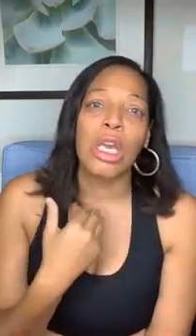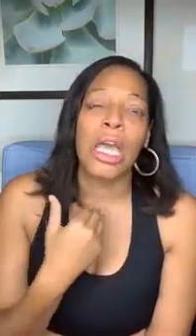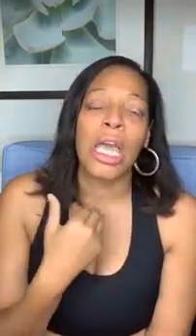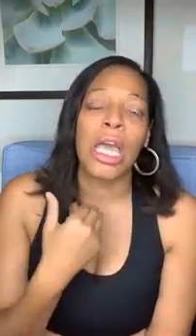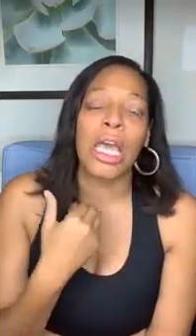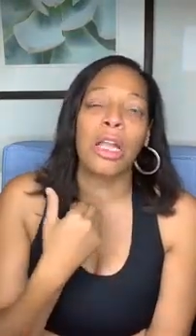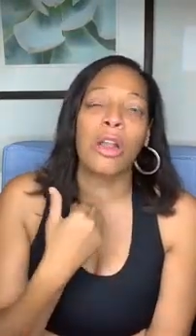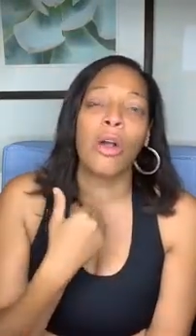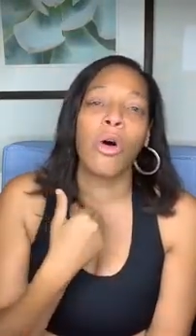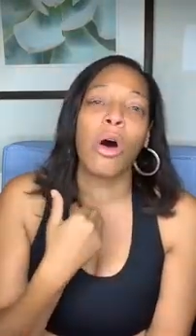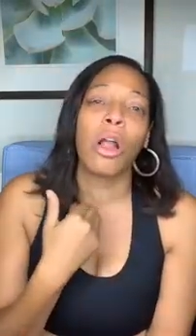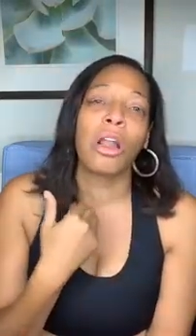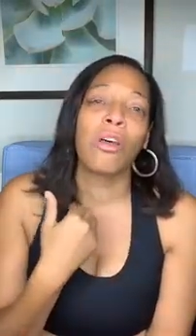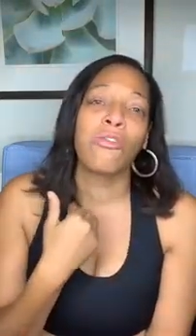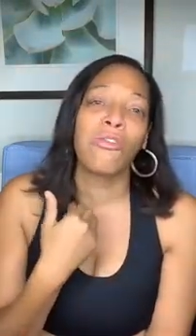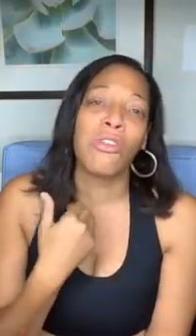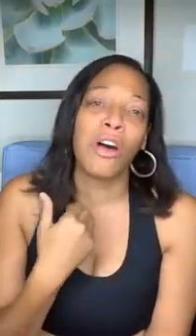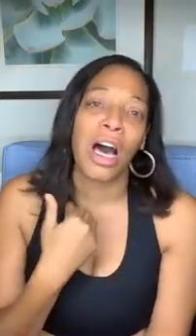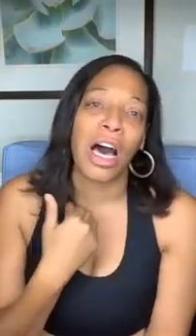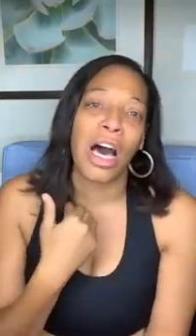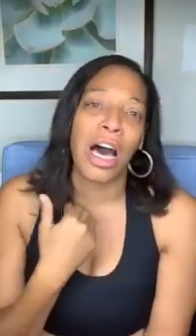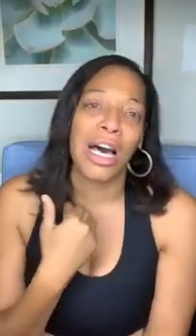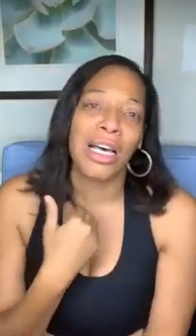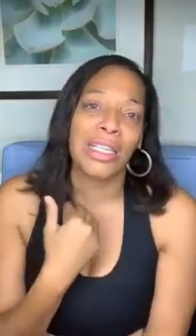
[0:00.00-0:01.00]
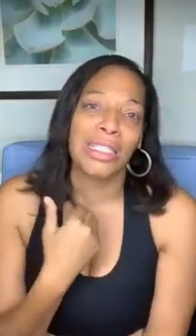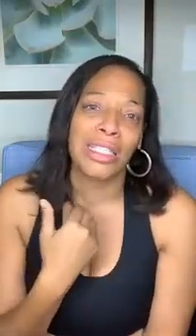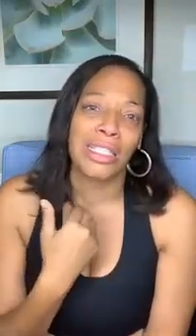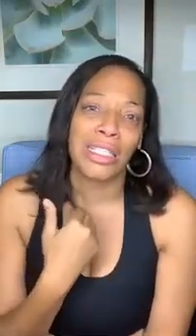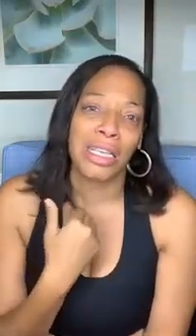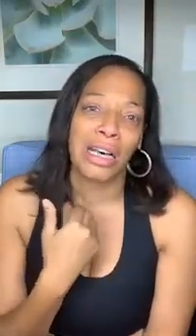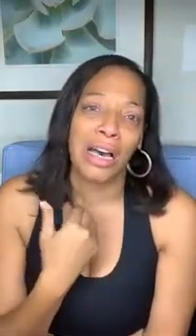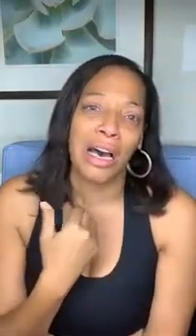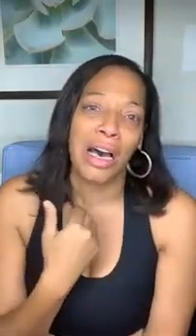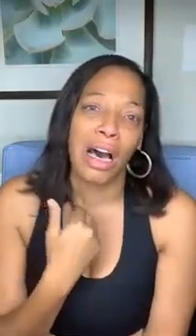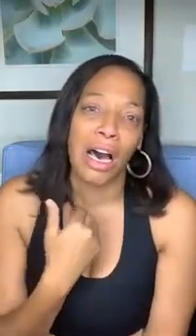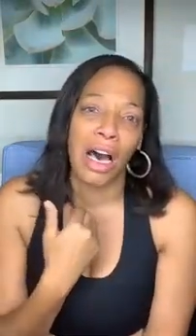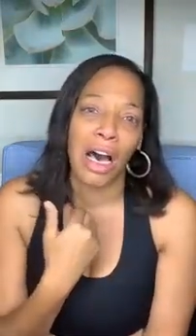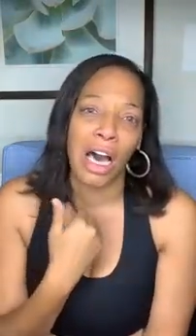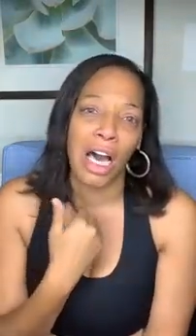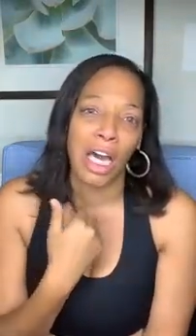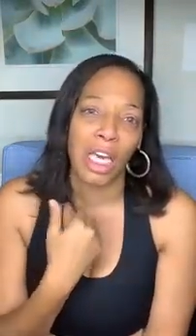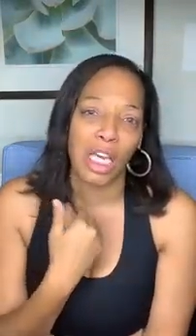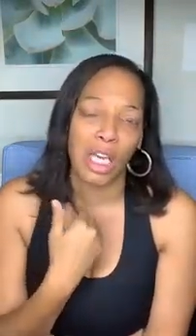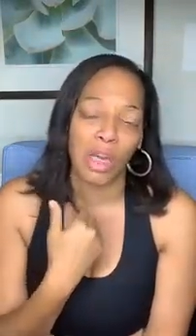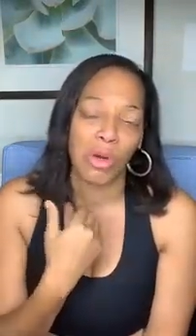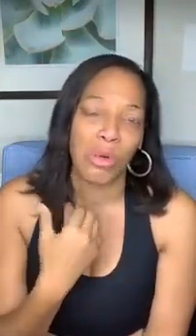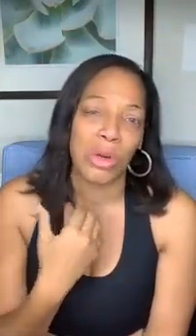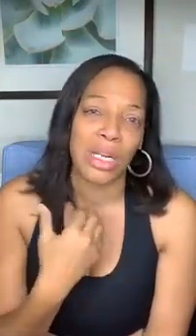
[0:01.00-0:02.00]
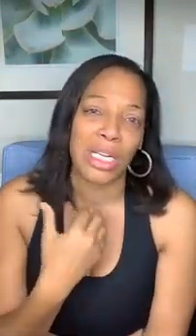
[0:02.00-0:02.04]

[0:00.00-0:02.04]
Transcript: In order for us to hug you